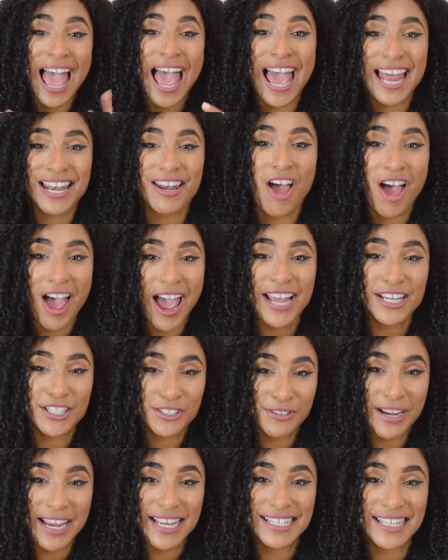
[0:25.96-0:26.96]
and
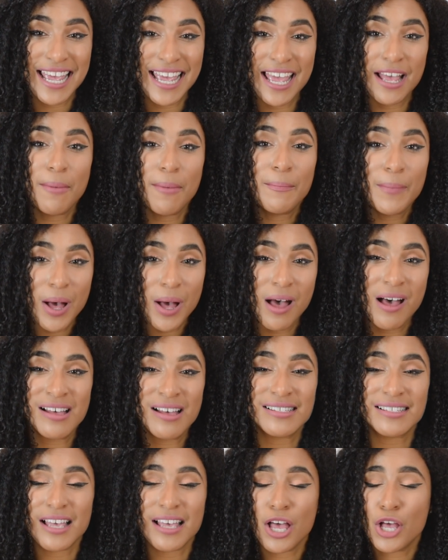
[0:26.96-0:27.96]
hydrating
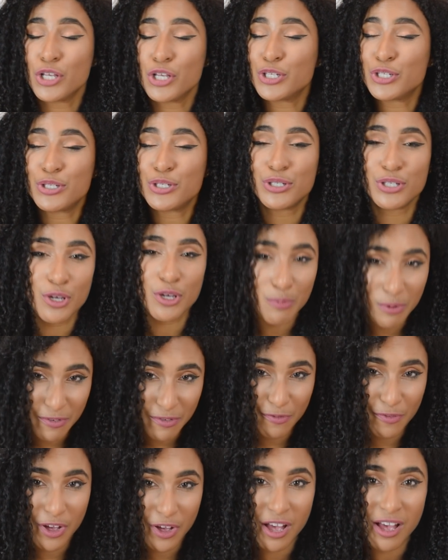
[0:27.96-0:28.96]
mask, super
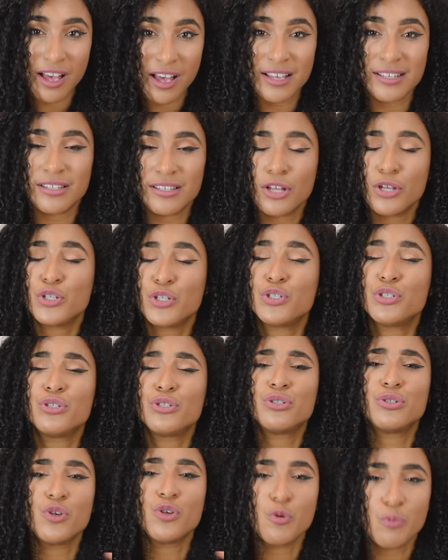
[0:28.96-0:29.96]
fast,
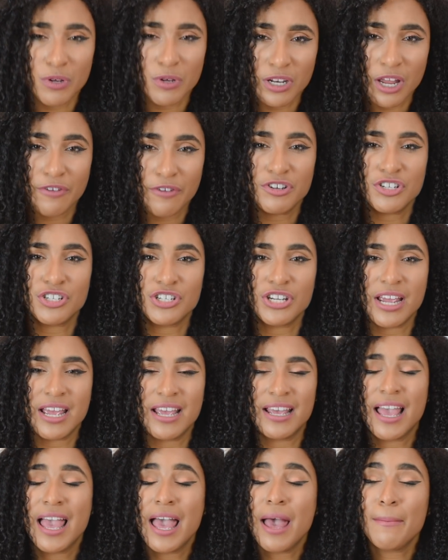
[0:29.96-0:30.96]
super
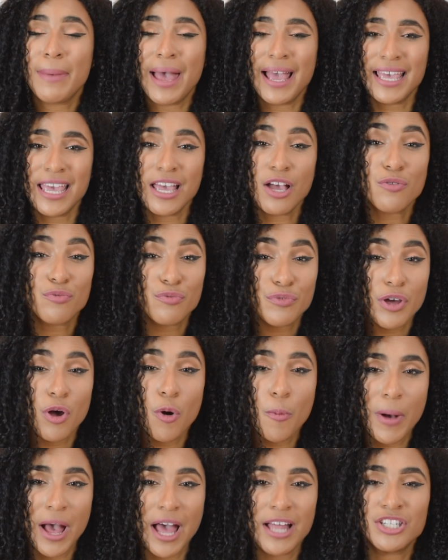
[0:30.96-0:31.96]
nourishing, packing a real
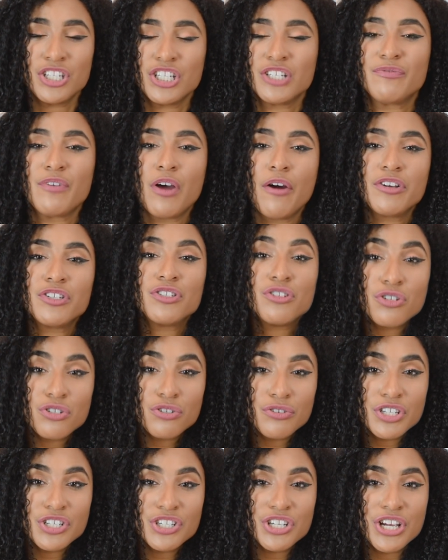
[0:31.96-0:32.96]
punch as far as
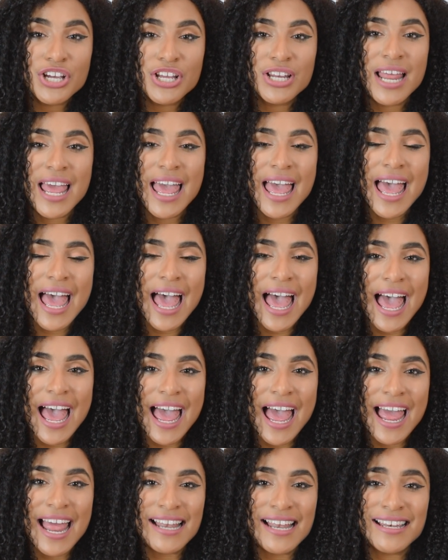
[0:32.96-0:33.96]
nutrition
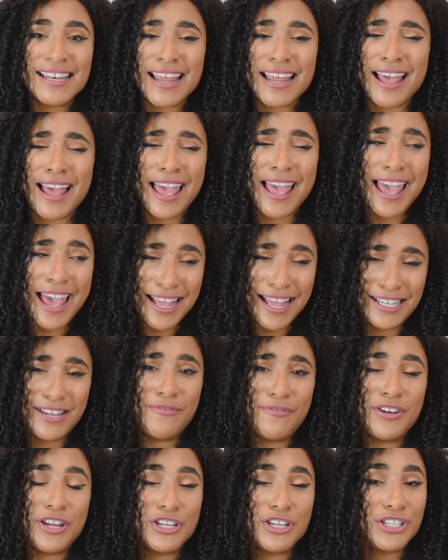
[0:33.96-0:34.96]
and hair
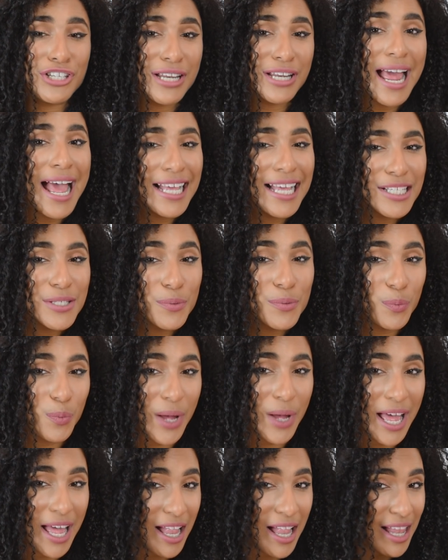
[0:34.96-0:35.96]
definition as
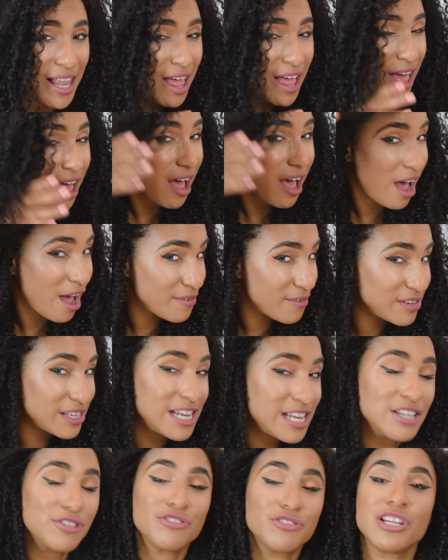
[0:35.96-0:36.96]
well. I've
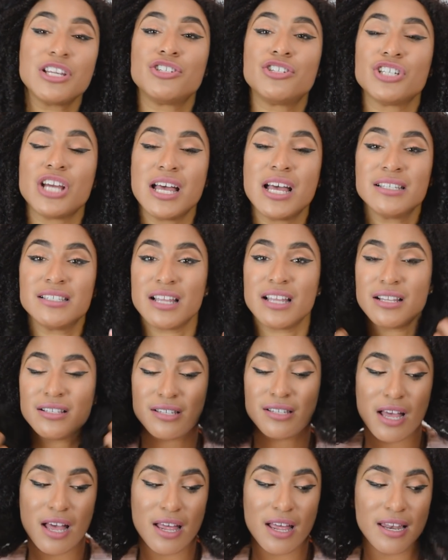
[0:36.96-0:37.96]
literally just
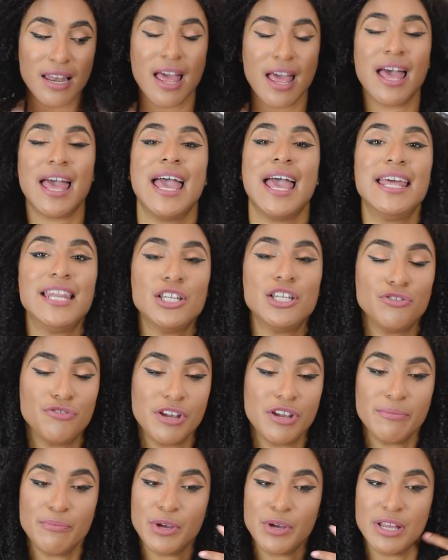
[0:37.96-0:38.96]
done a henna
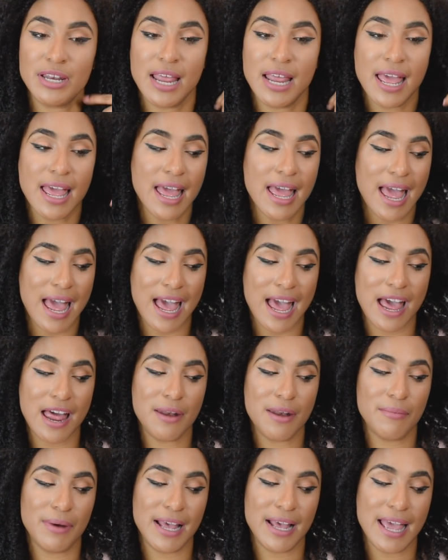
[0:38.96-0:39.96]
treatment
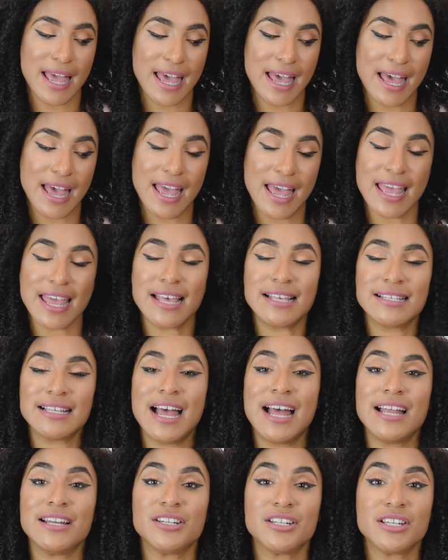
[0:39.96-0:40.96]
and my hair is
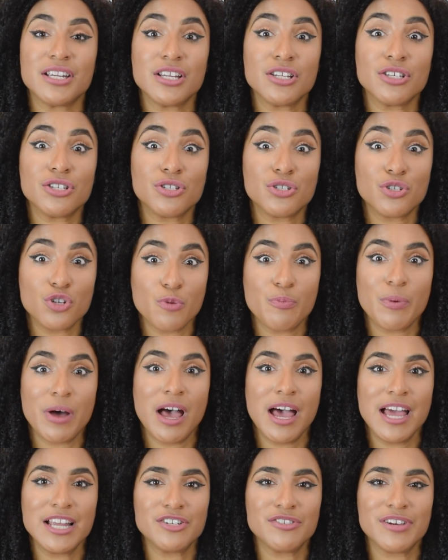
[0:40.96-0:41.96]
actually super
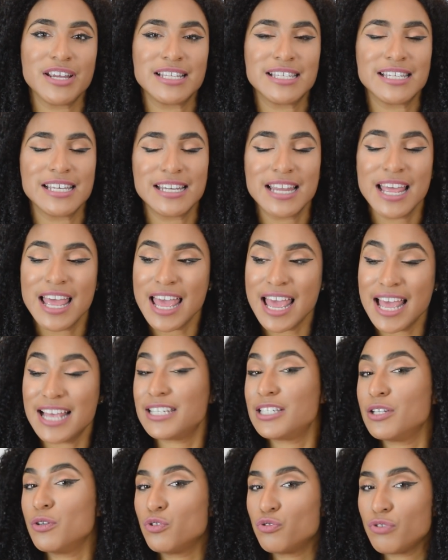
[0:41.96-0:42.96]
hydrated. It's
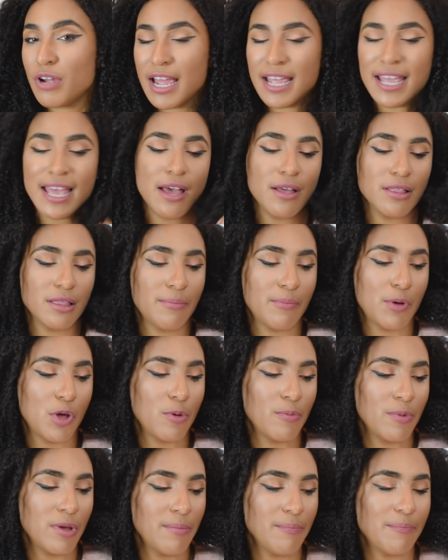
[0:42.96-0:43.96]
still drying out at the
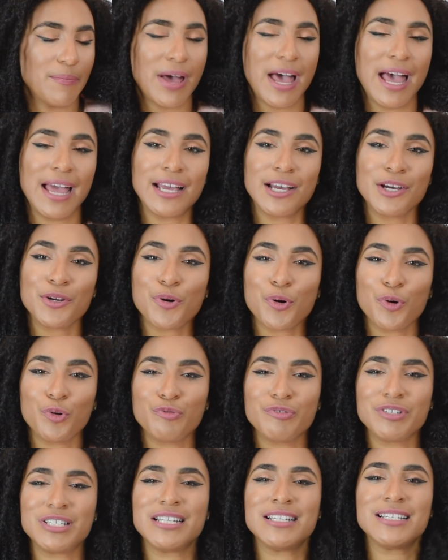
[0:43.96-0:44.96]
moment, but I can
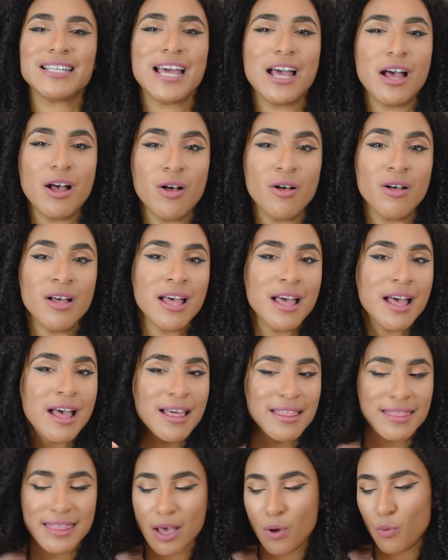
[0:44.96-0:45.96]
already tell
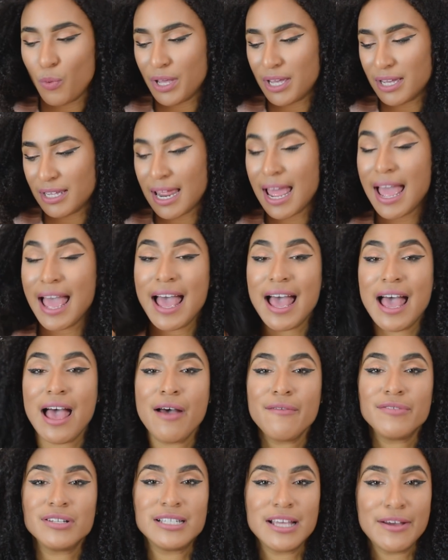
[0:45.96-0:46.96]
that we're gonna
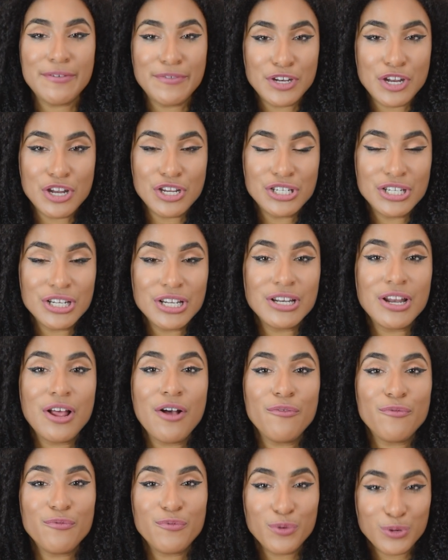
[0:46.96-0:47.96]
have definition
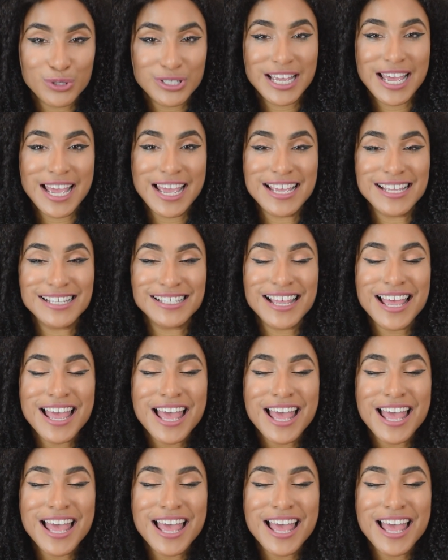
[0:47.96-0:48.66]
for days.